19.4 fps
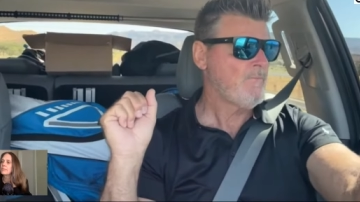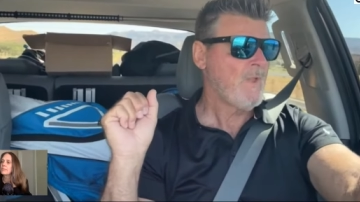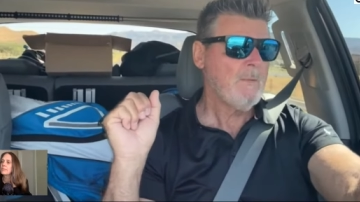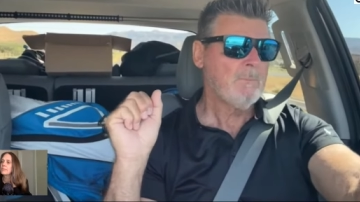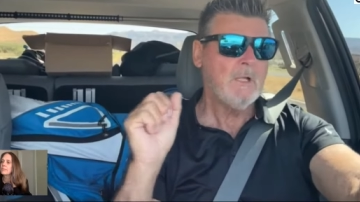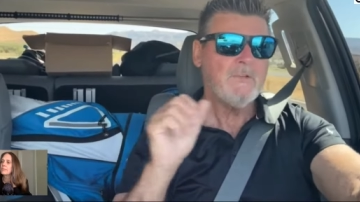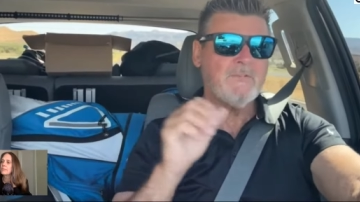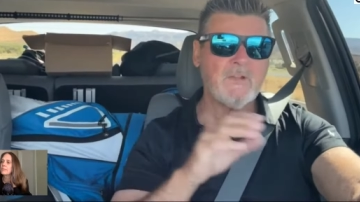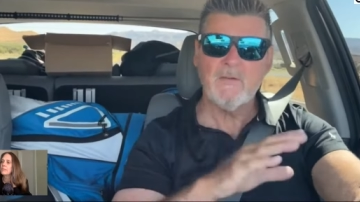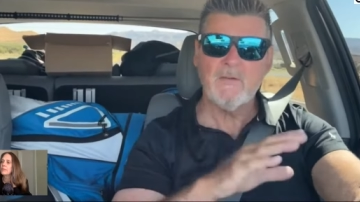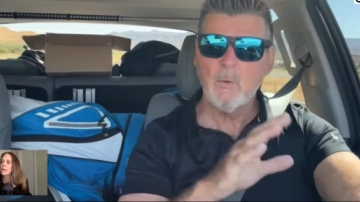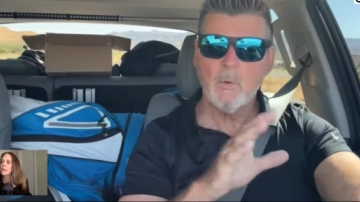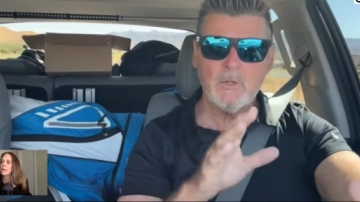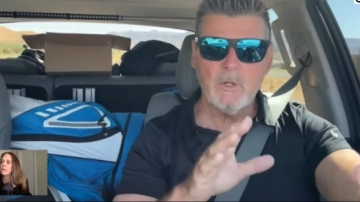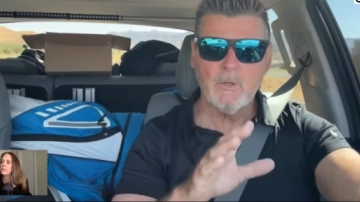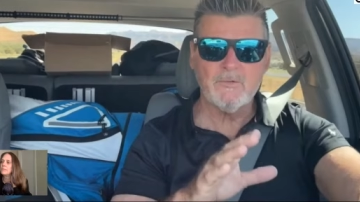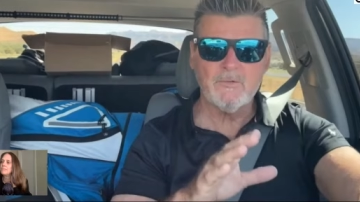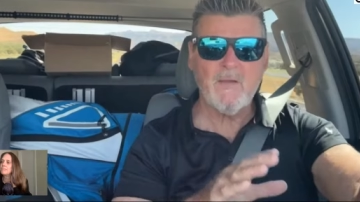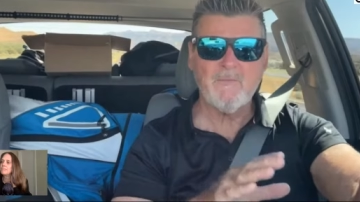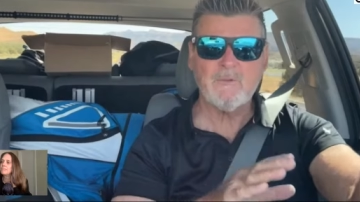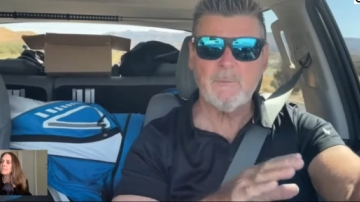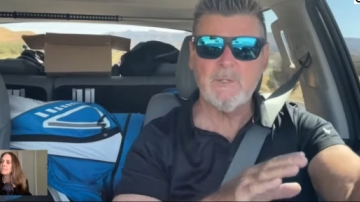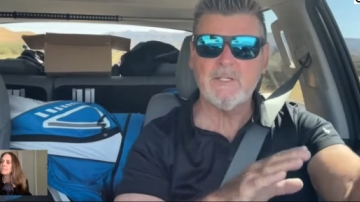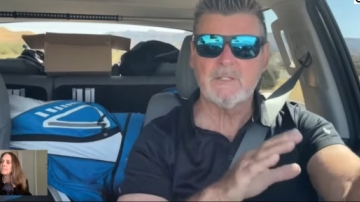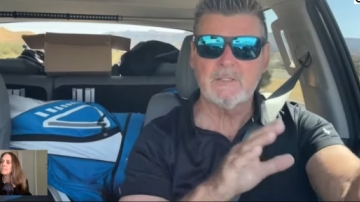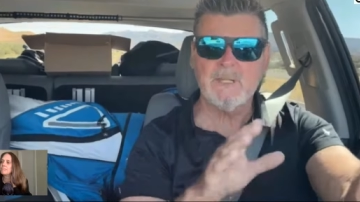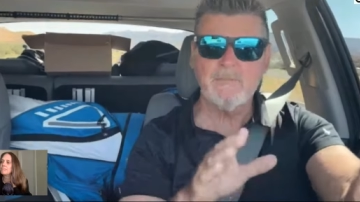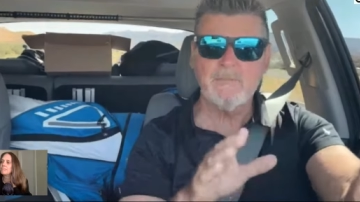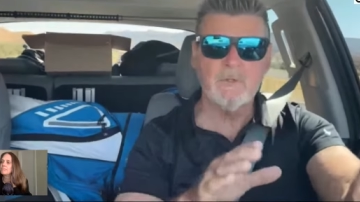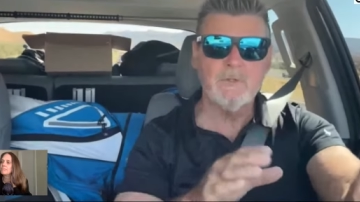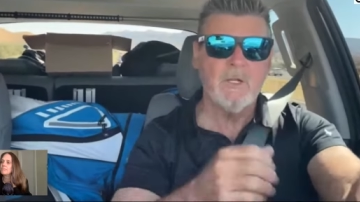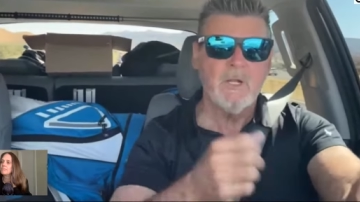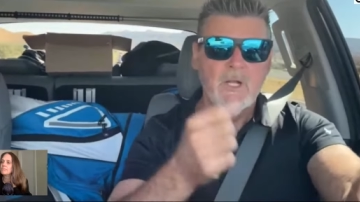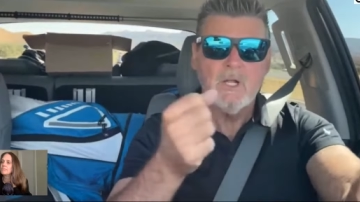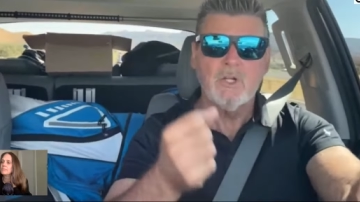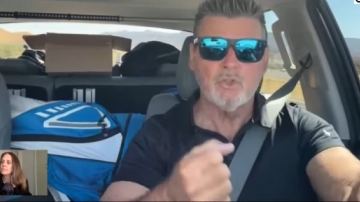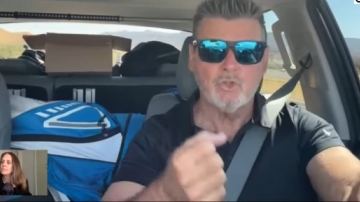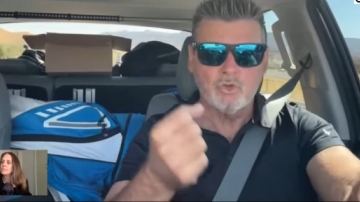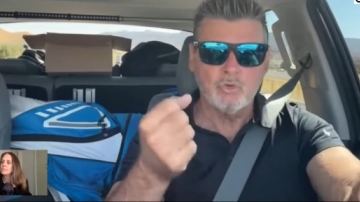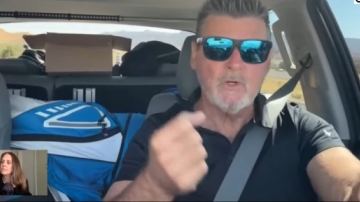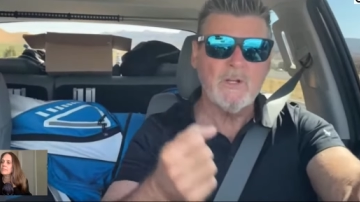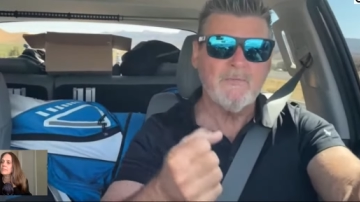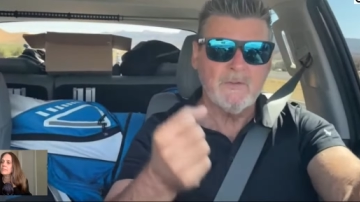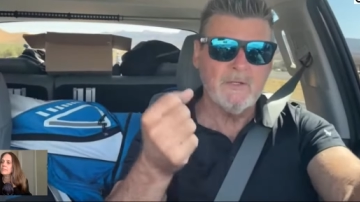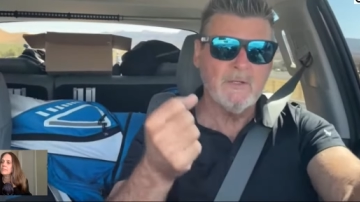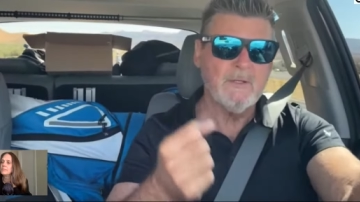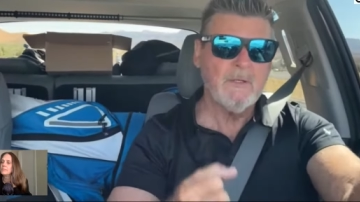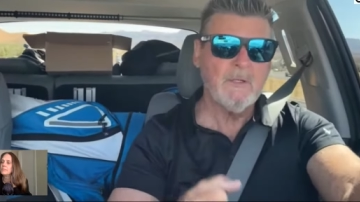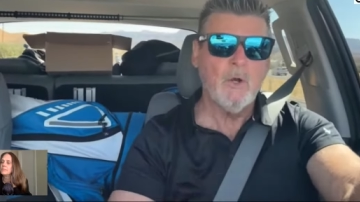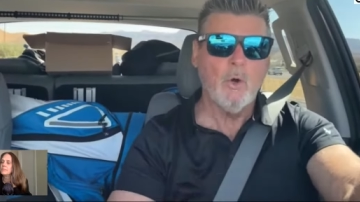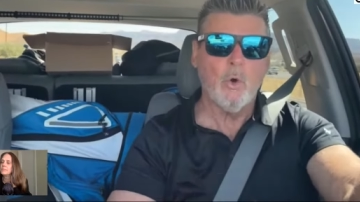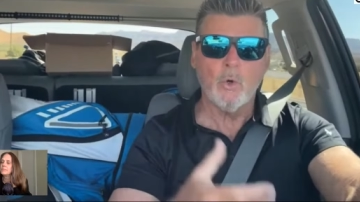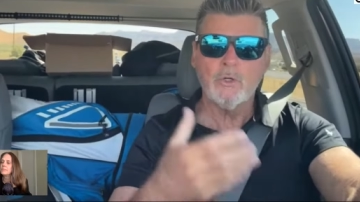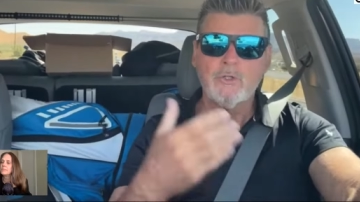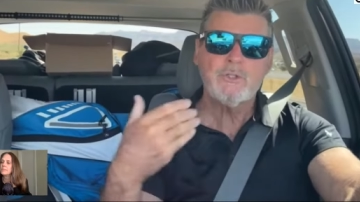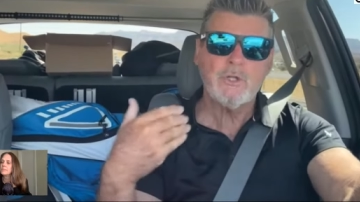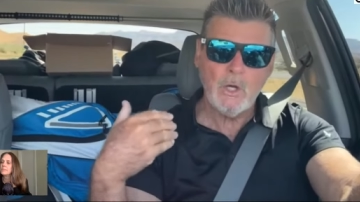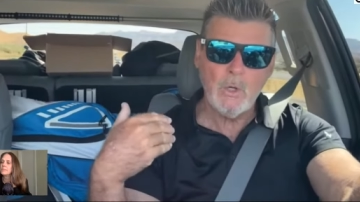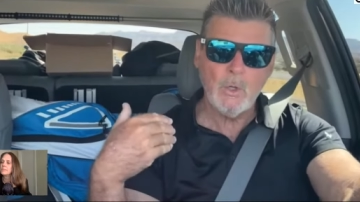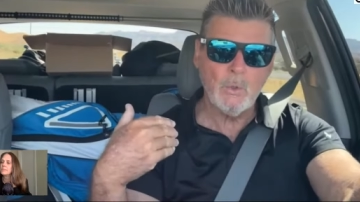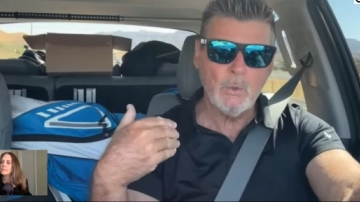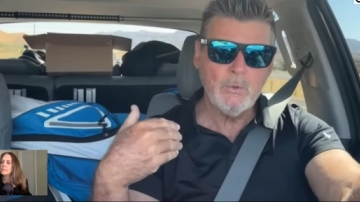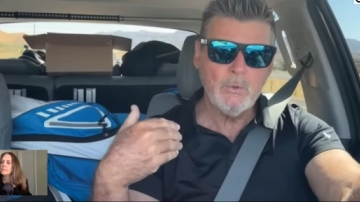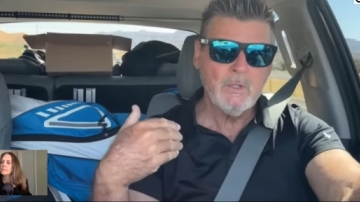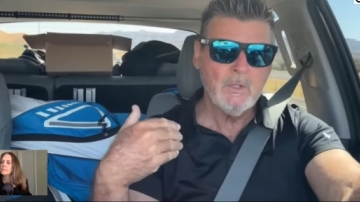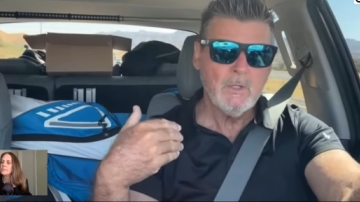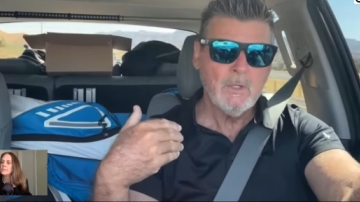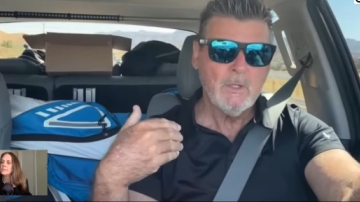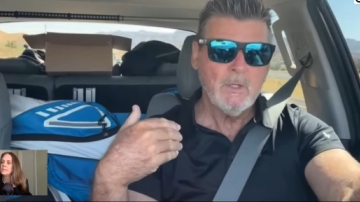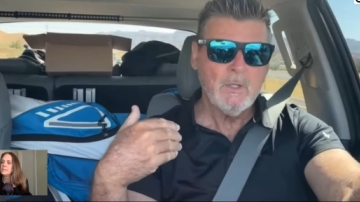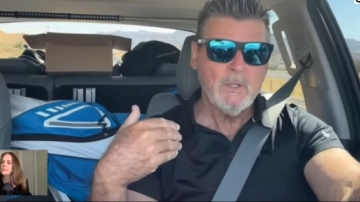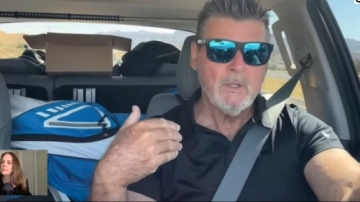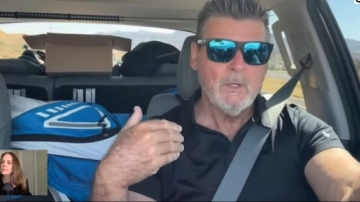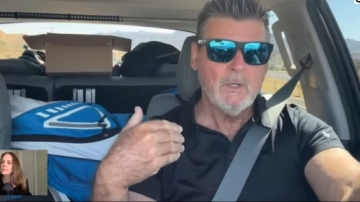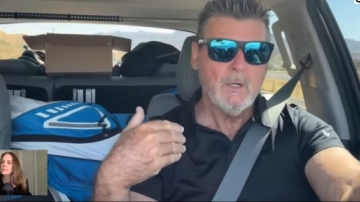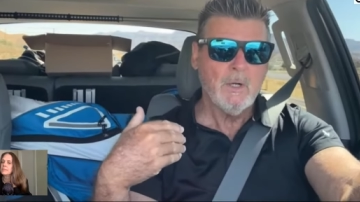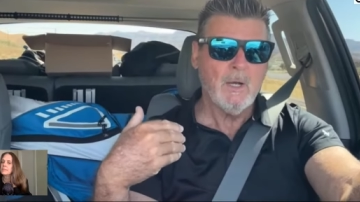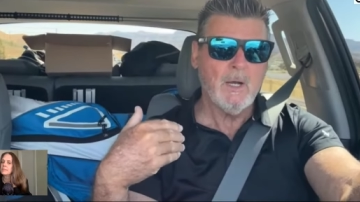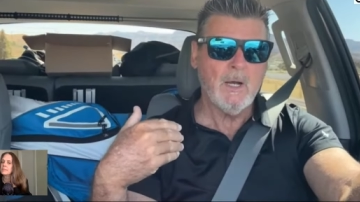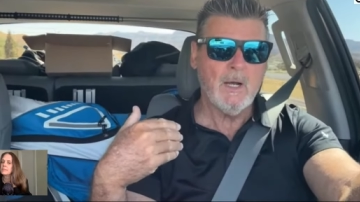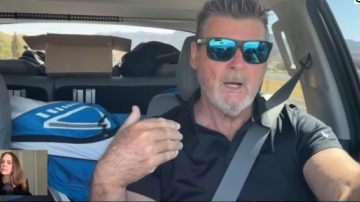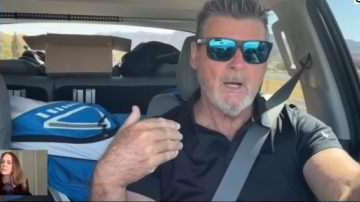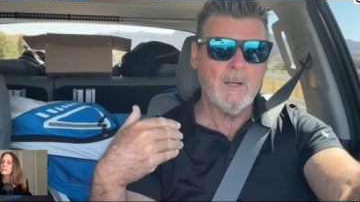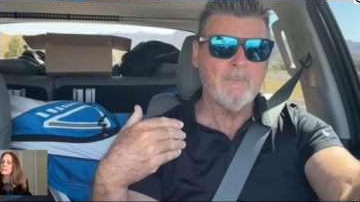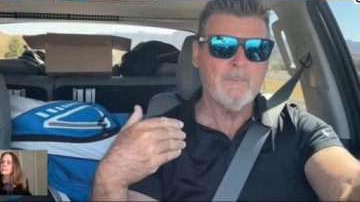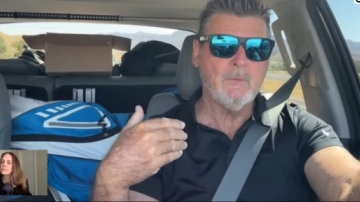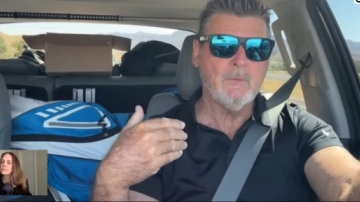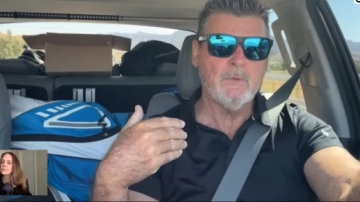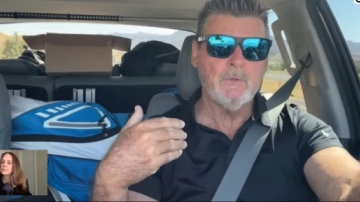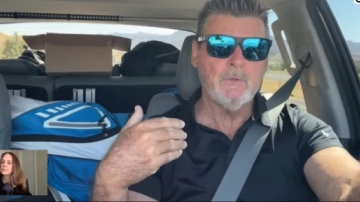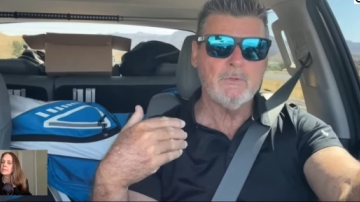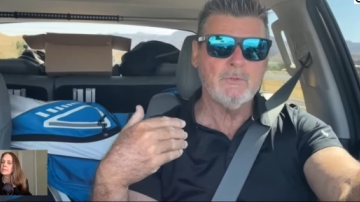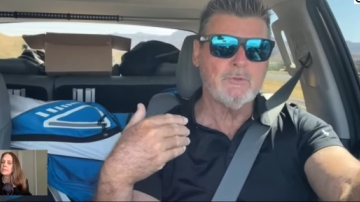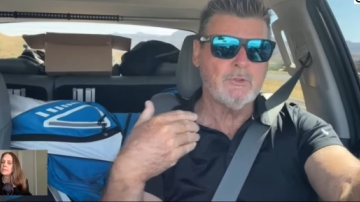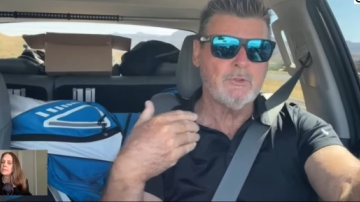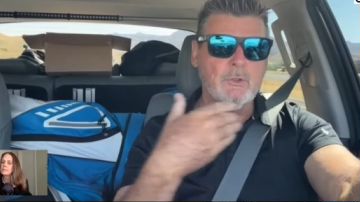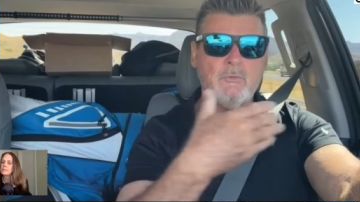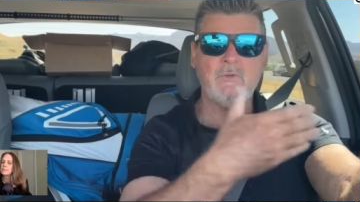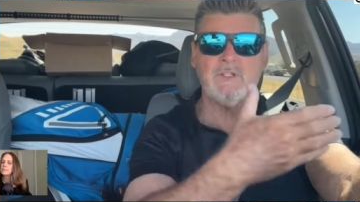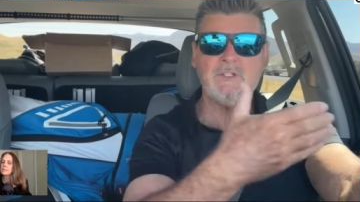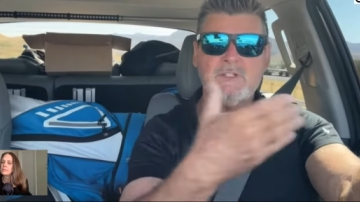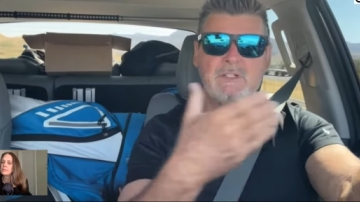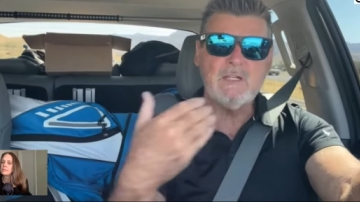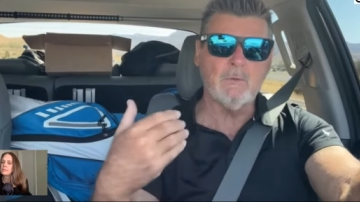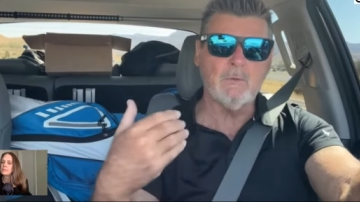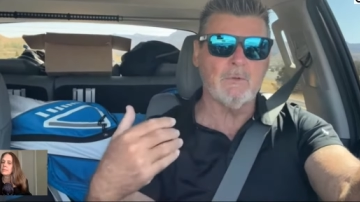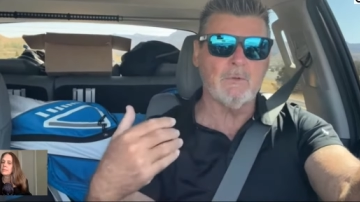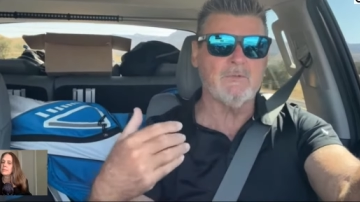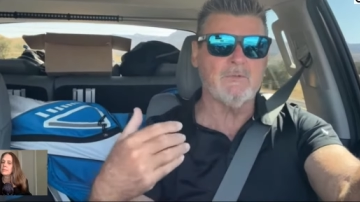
Plus, every one of those have to be delivered, driven, or towed uh, to these dealers.